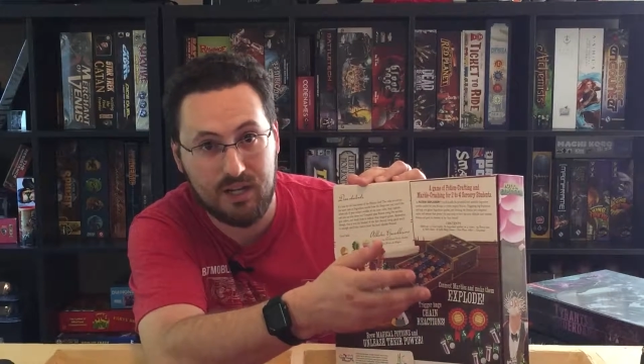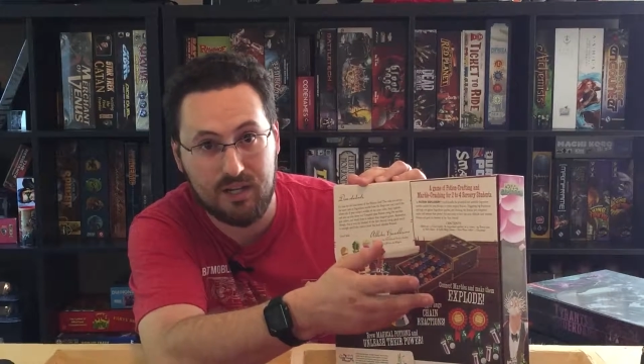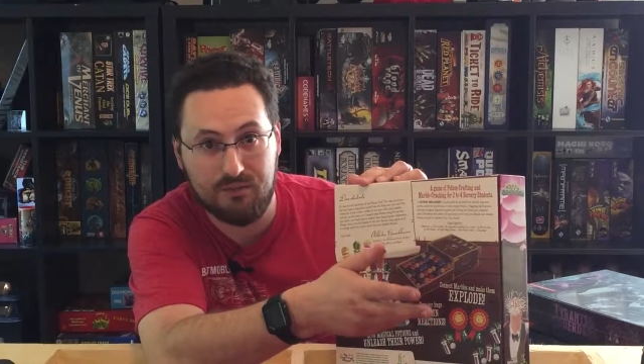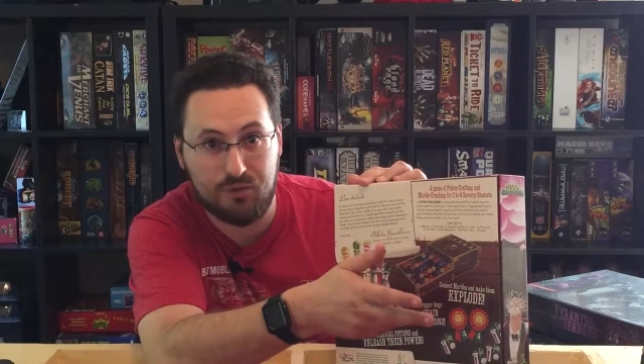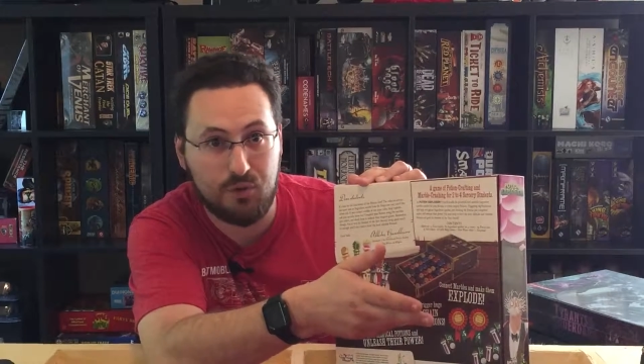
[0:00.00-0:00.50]

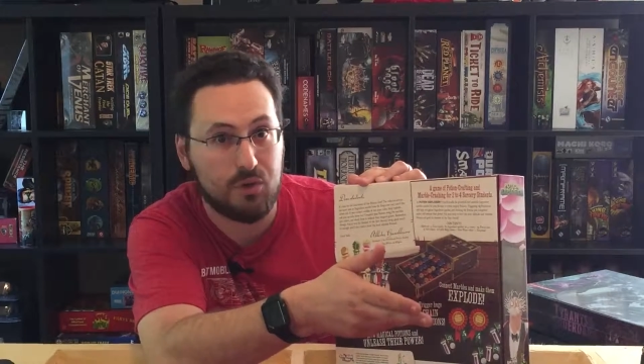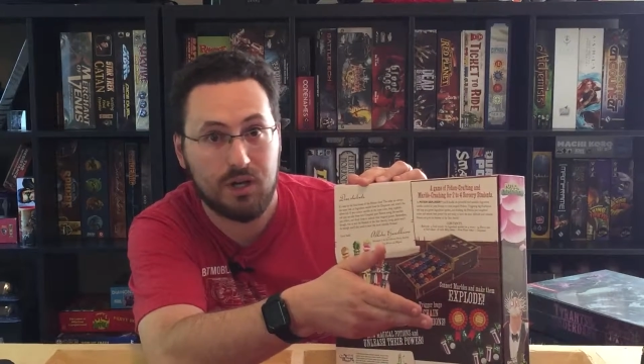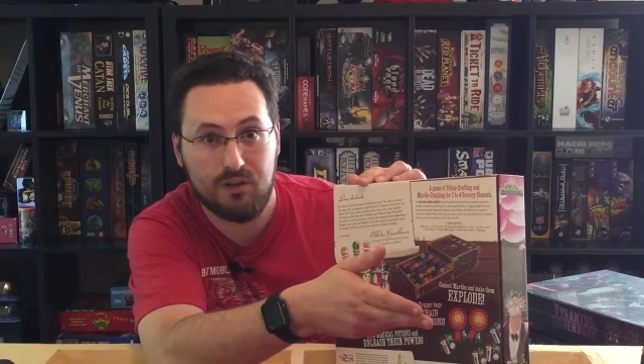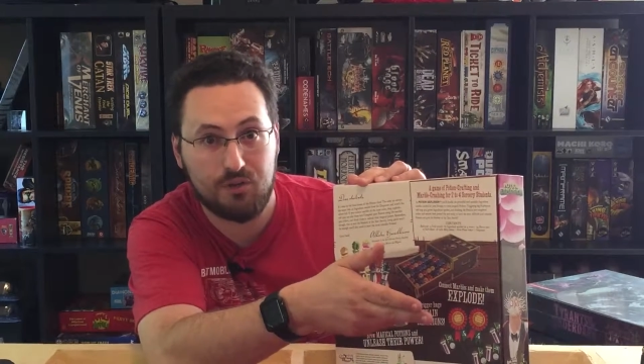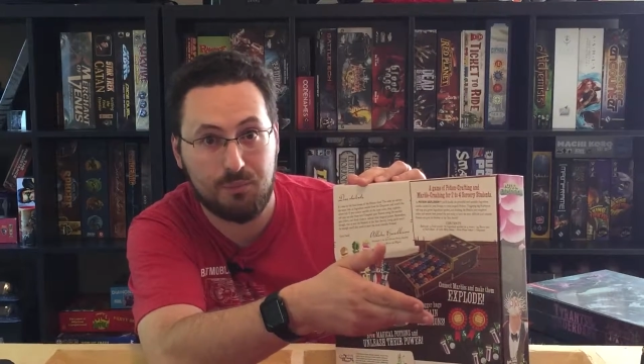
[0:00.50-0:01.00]
If two
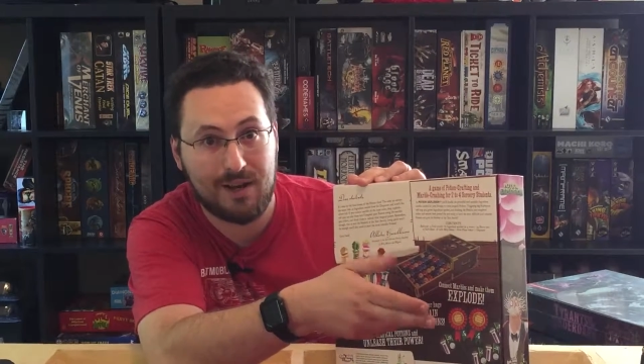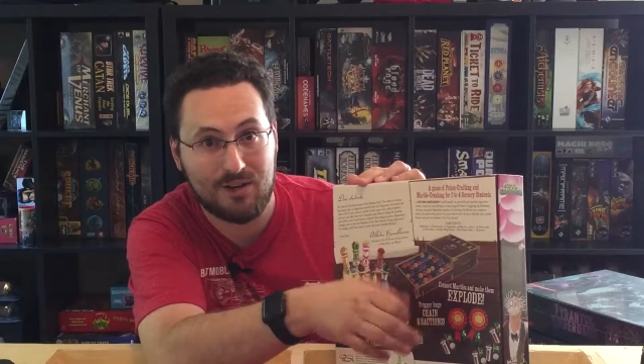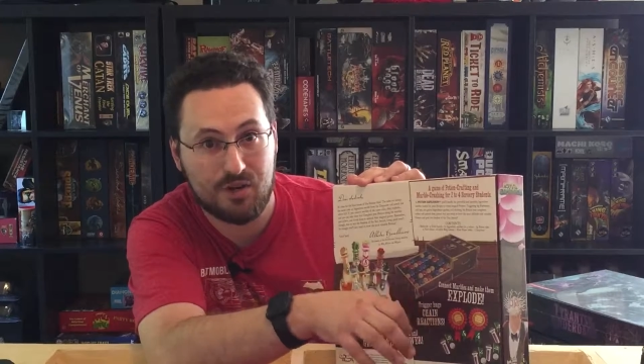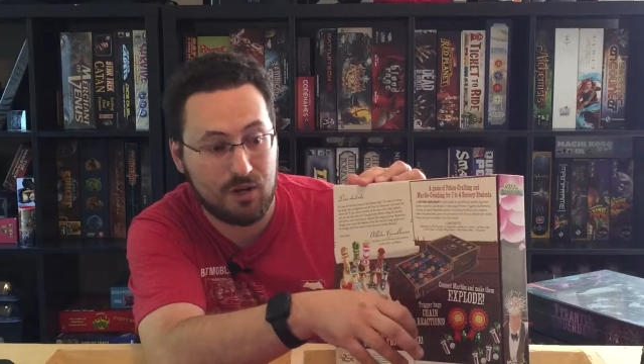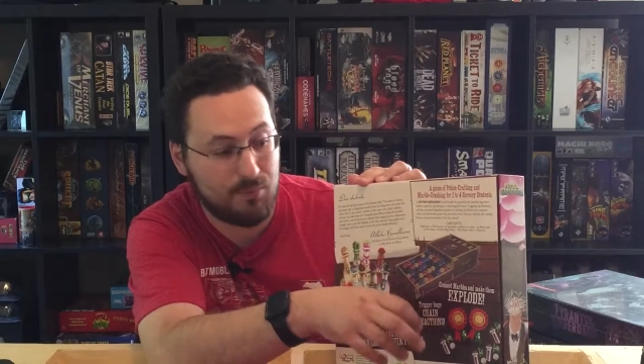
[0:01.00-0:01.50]
colors
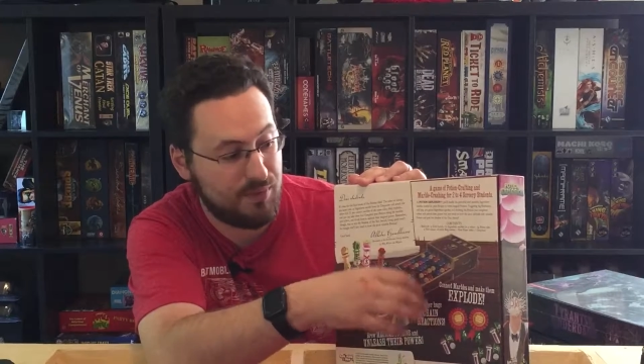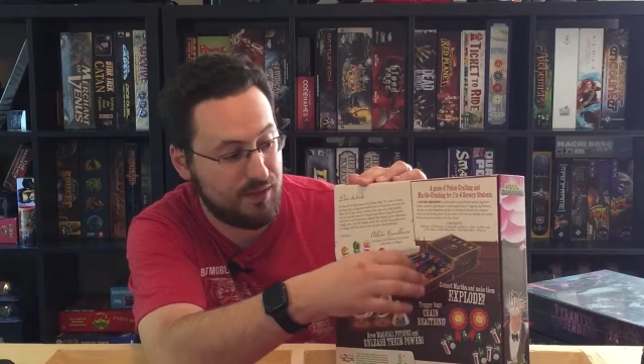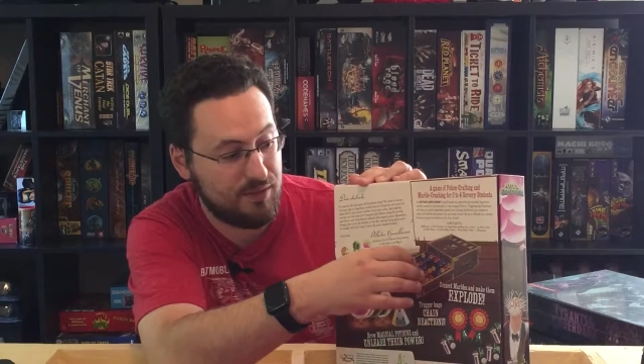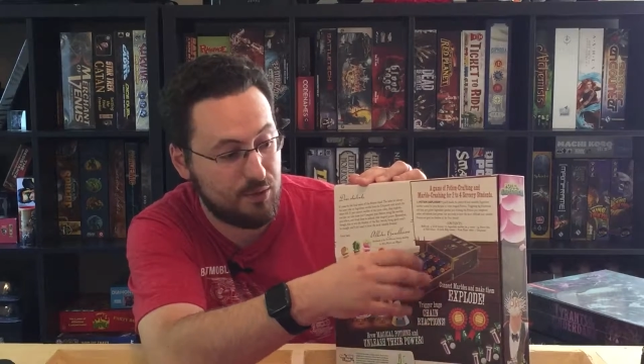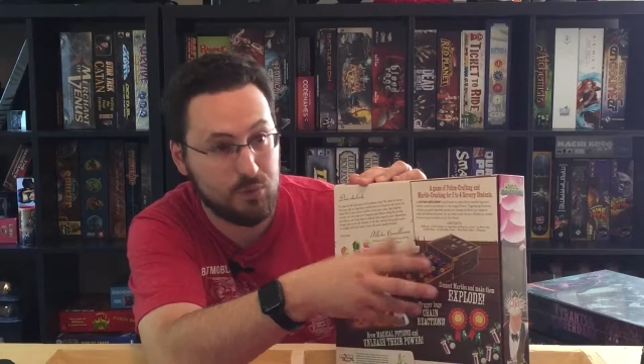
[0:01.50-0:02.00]
match up,
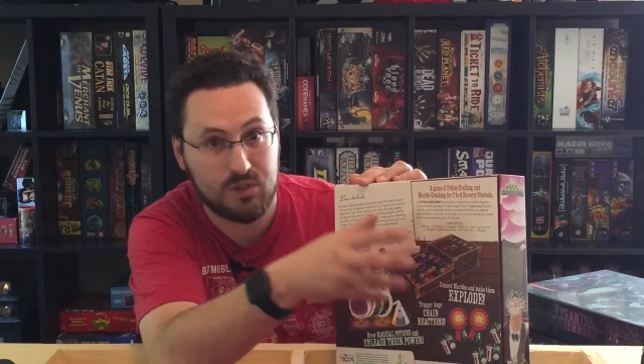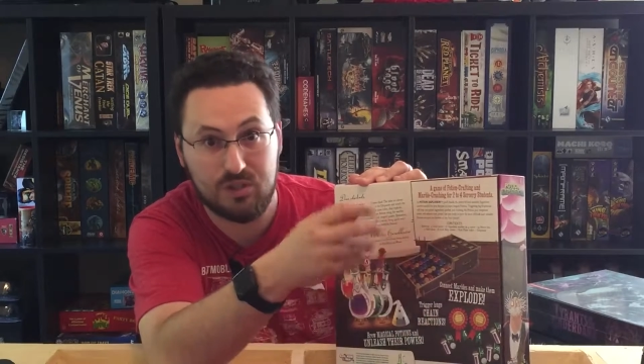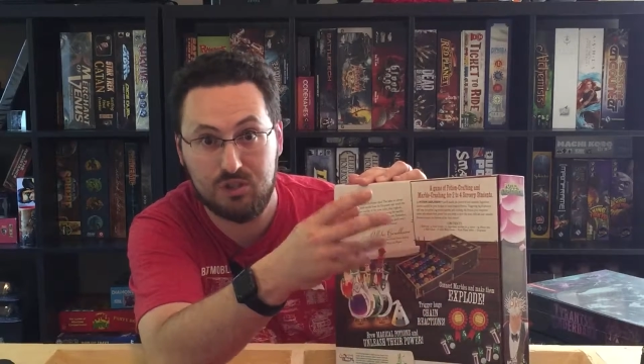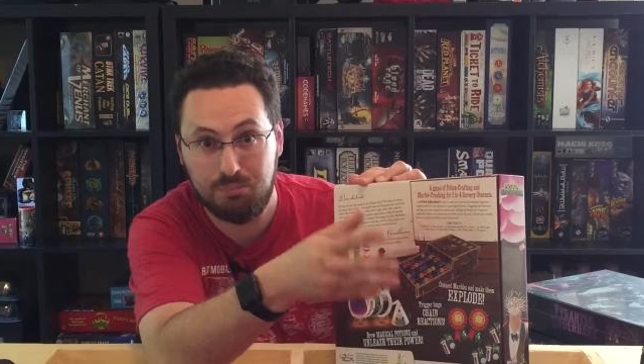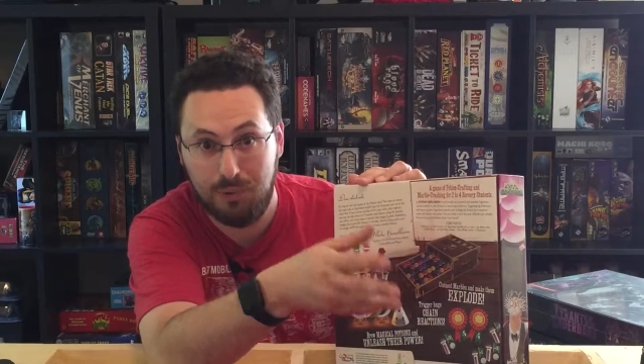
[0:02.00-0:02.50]
then those
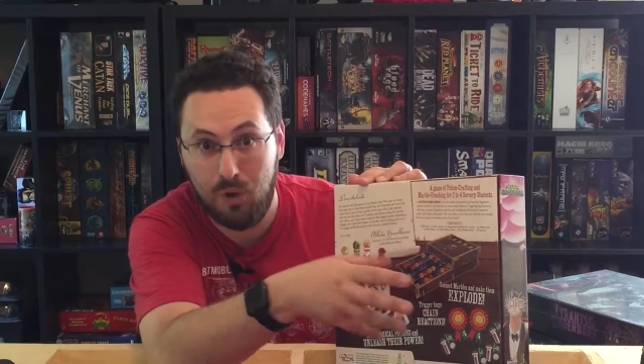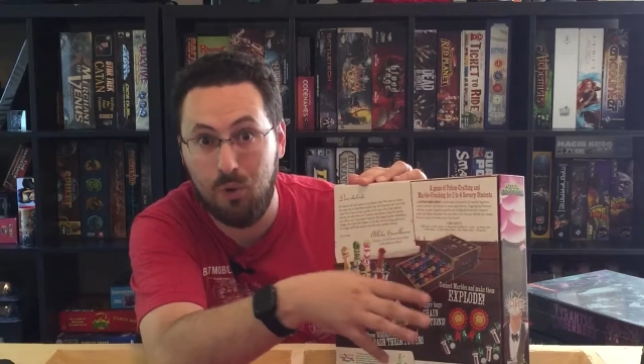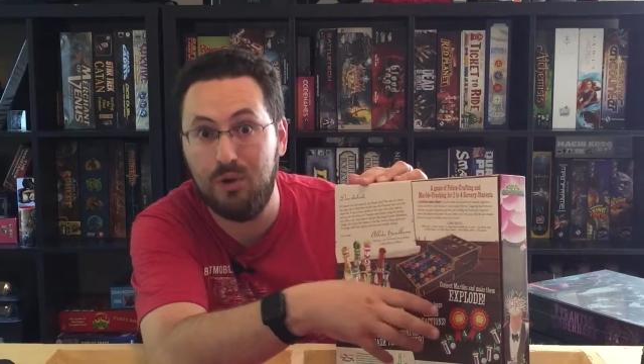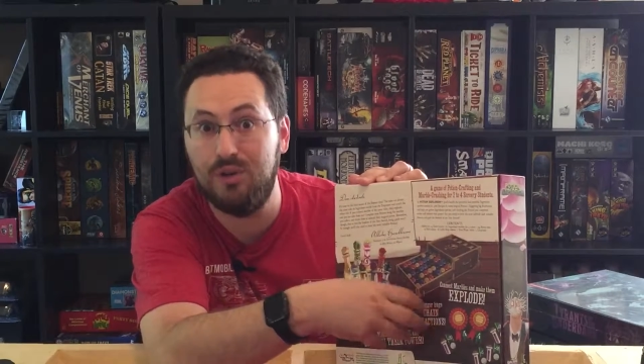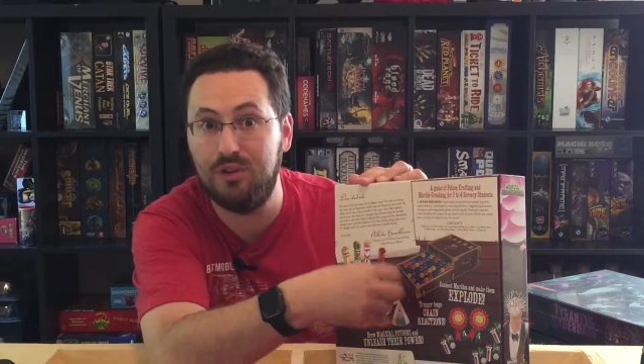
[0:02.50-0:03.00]

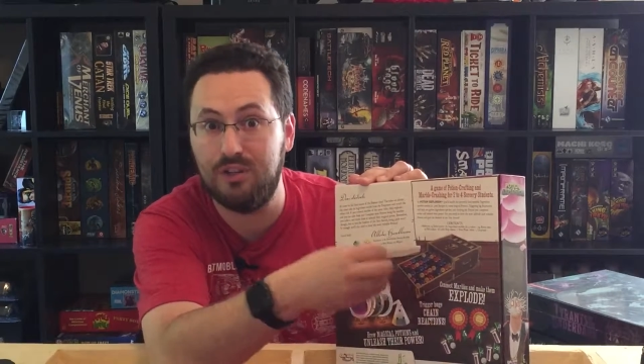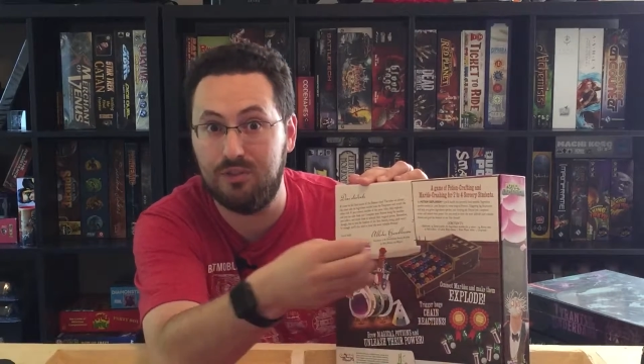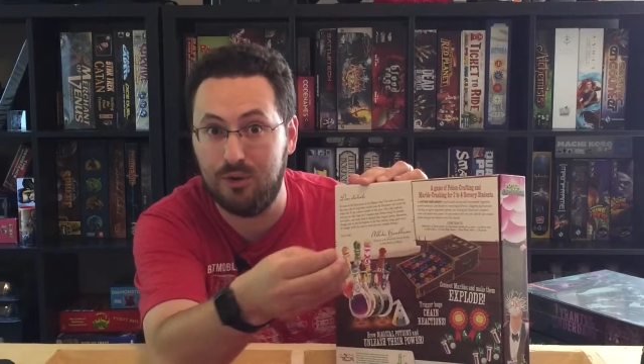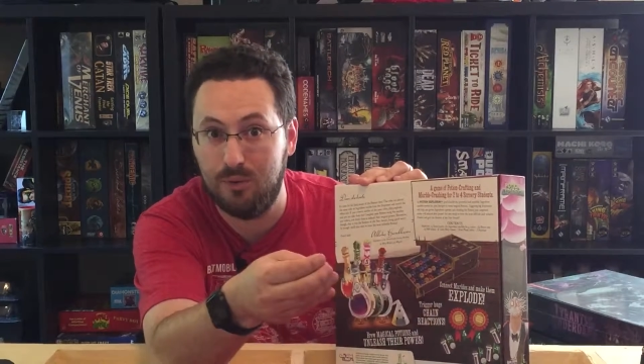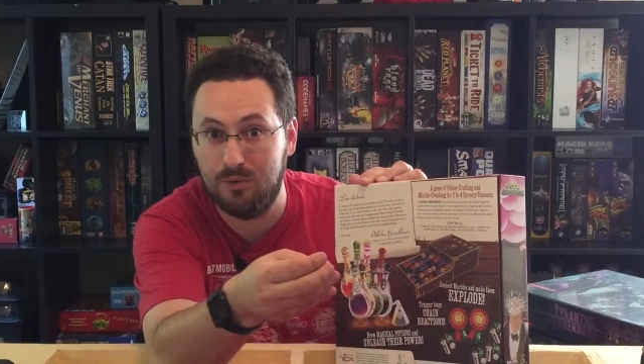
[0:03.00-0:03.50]
explode and you
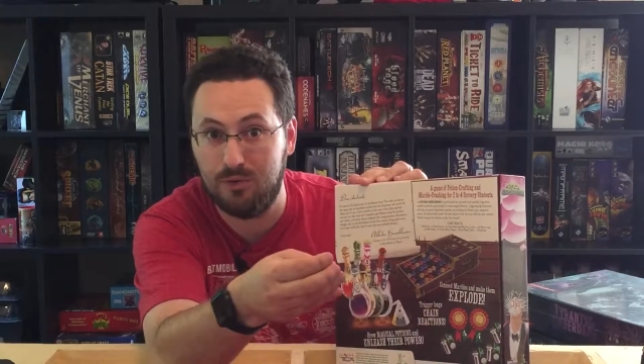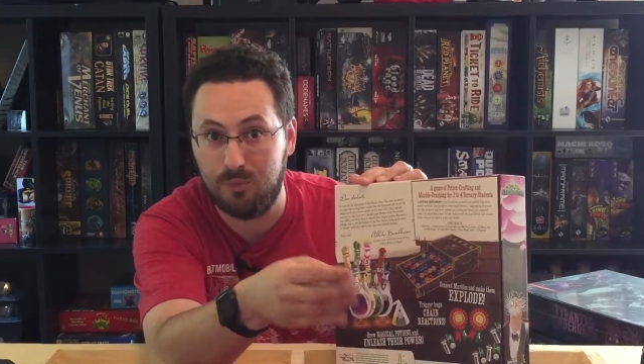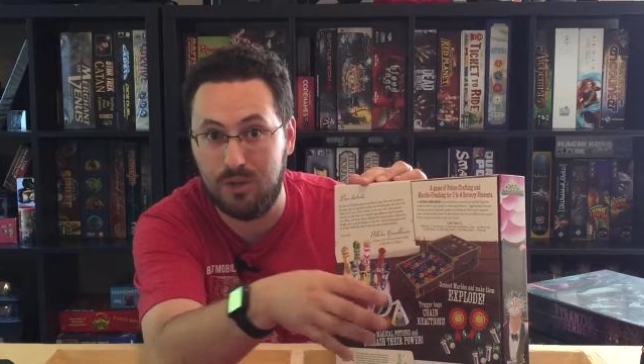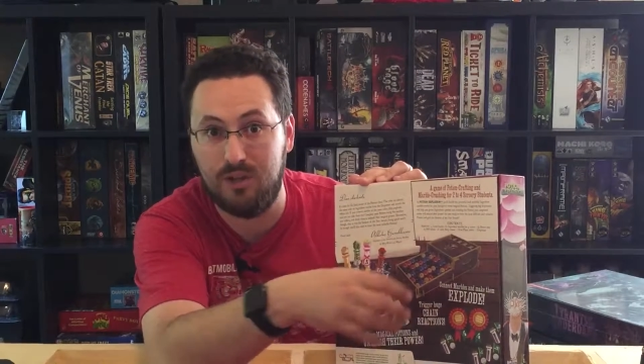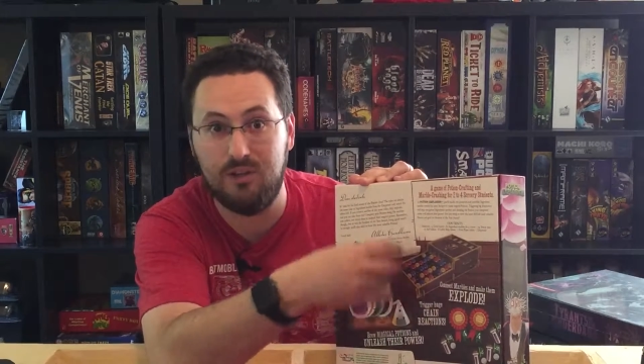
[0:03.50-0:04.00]
get those as well,